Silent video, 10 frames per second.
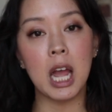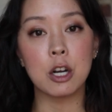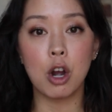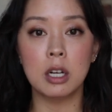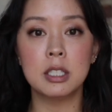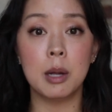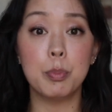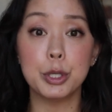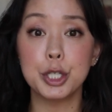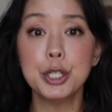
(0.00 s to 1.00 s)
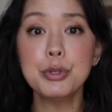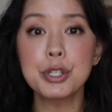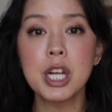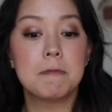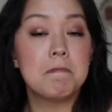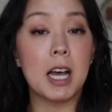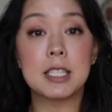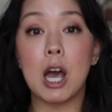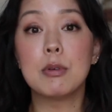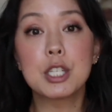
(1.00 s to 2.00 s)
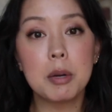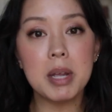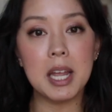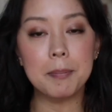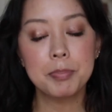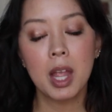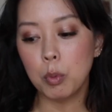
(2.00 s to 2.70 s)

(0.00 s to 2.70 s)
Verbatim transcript: and content produced. That's how it's gonna be.